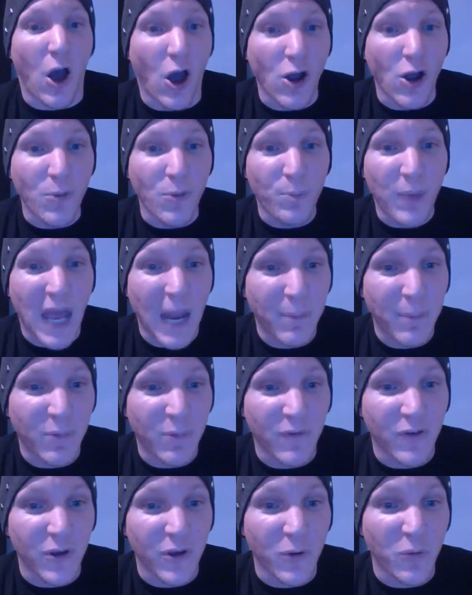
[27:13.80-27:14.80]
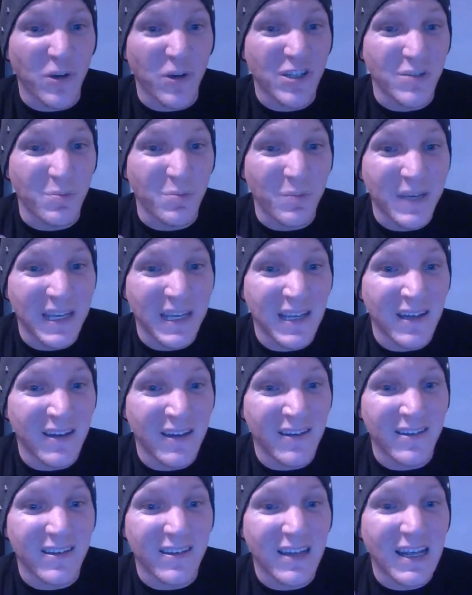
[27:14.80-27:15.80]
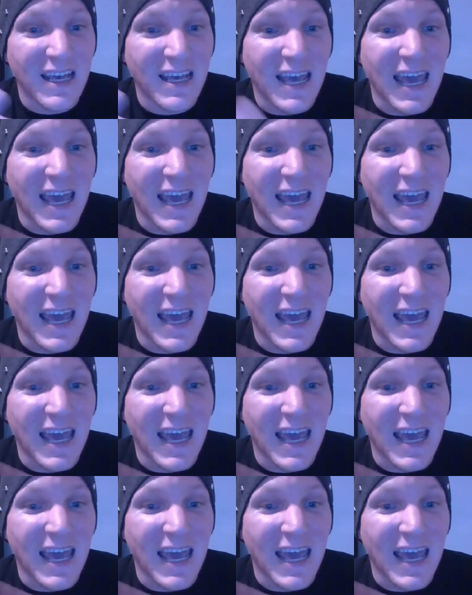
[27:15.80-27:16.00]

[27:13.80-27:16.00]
on pay-per-view, which means